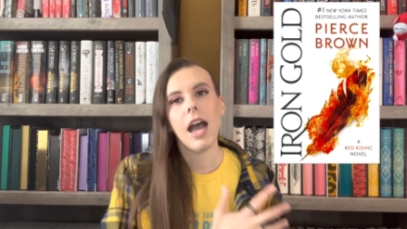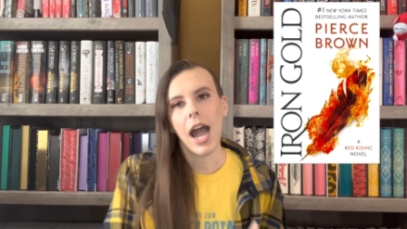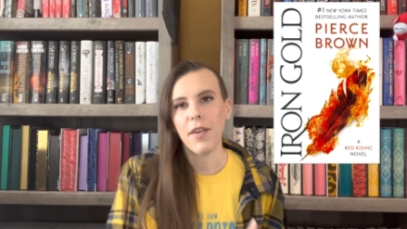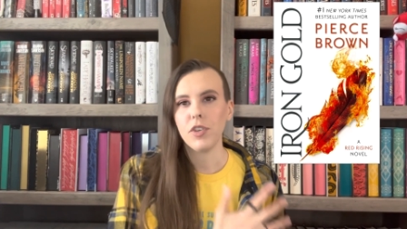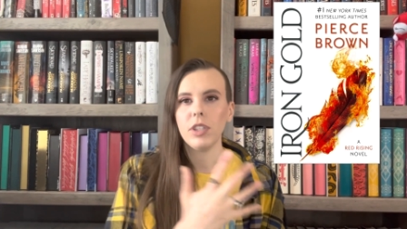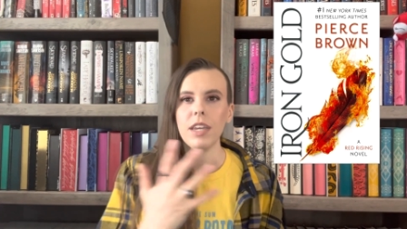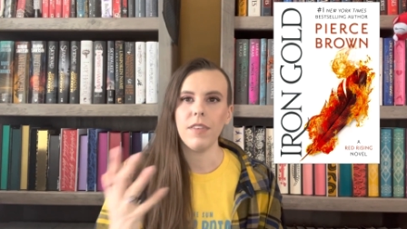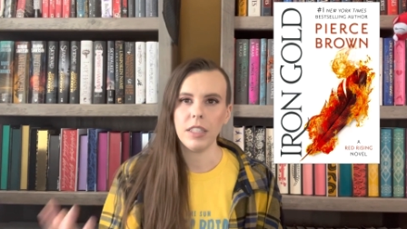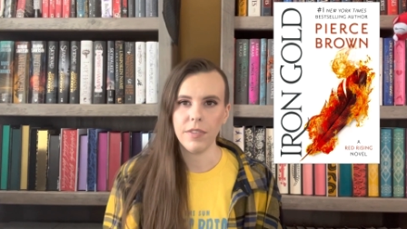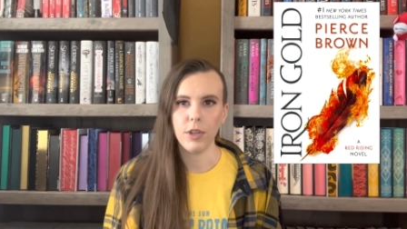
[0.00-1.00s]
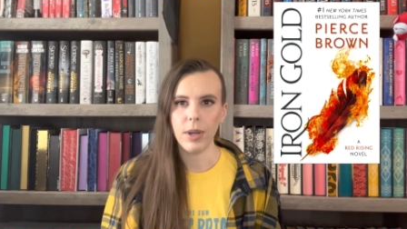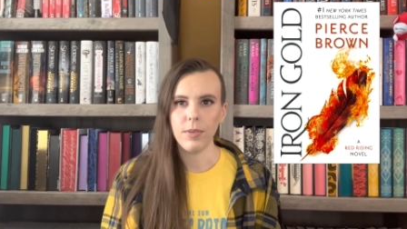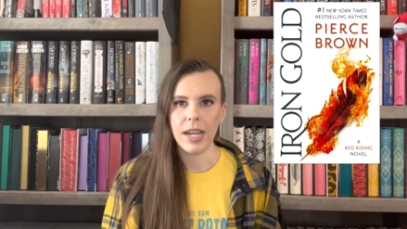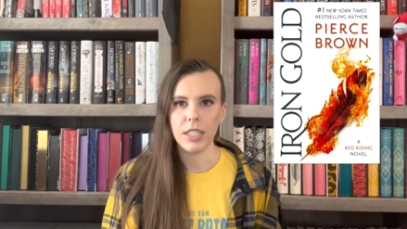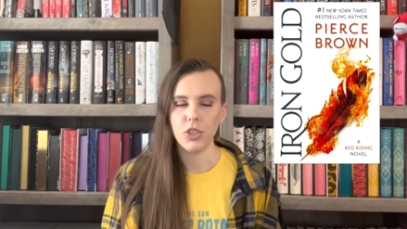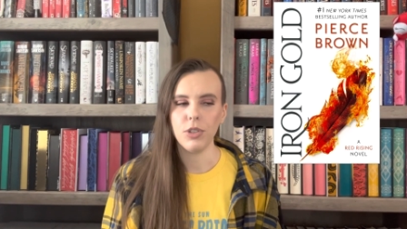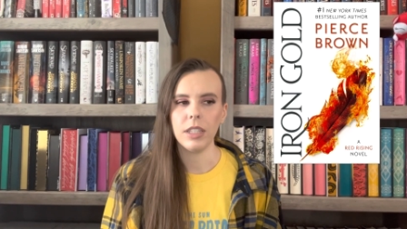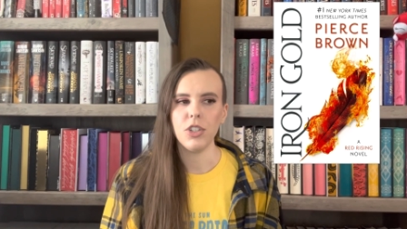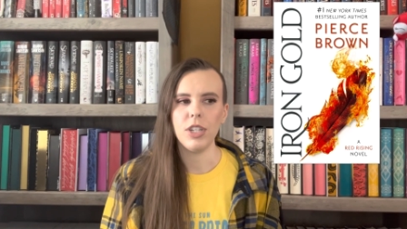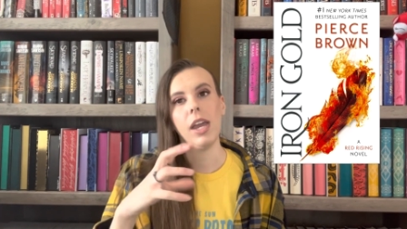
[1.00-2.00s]
after the events of the Red Rising
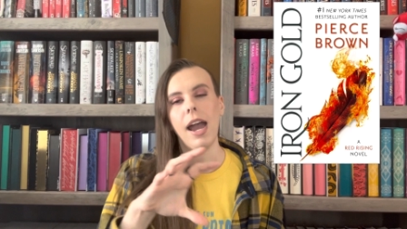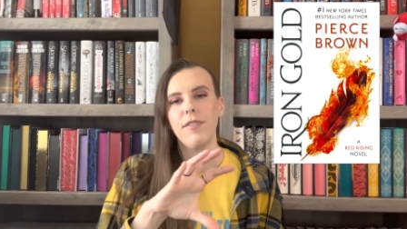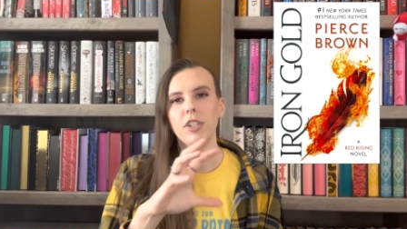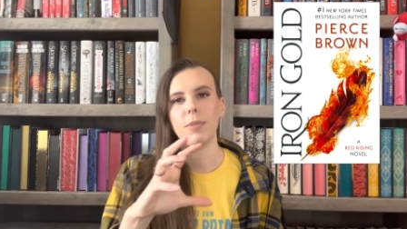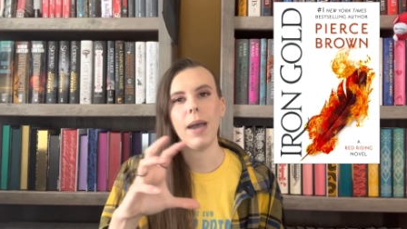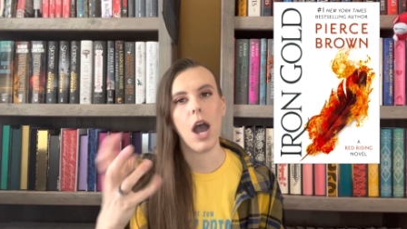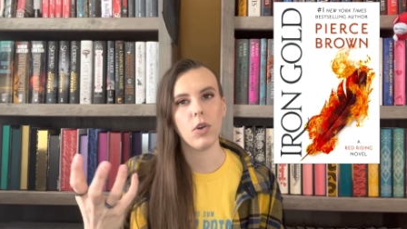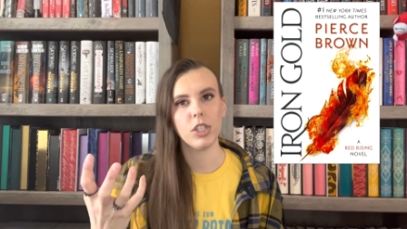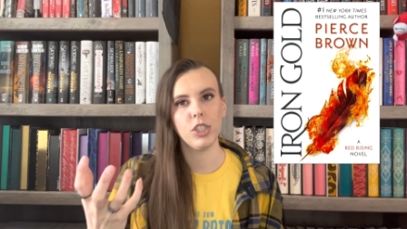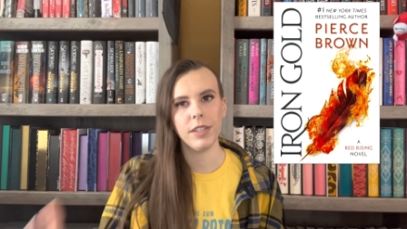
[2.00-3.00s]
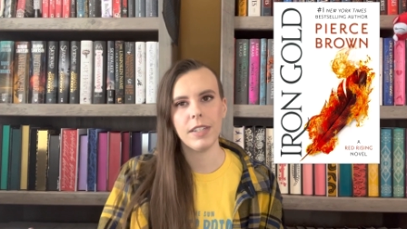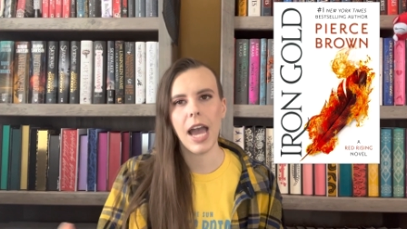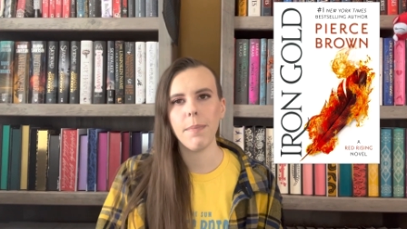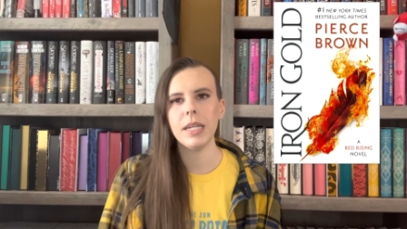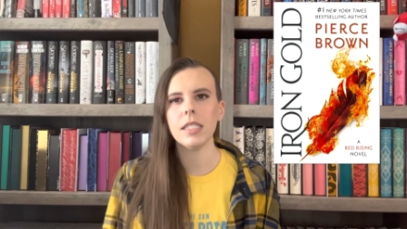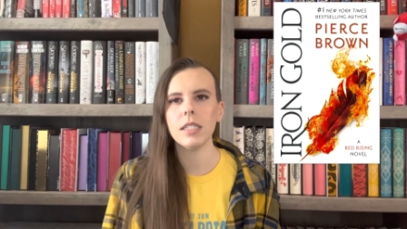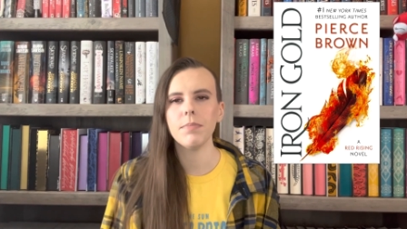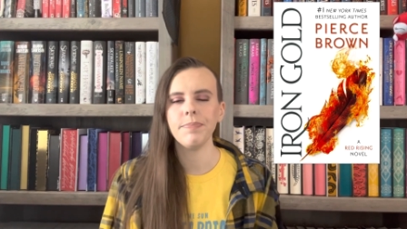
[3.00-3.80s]
trilogy, after the power shift happens.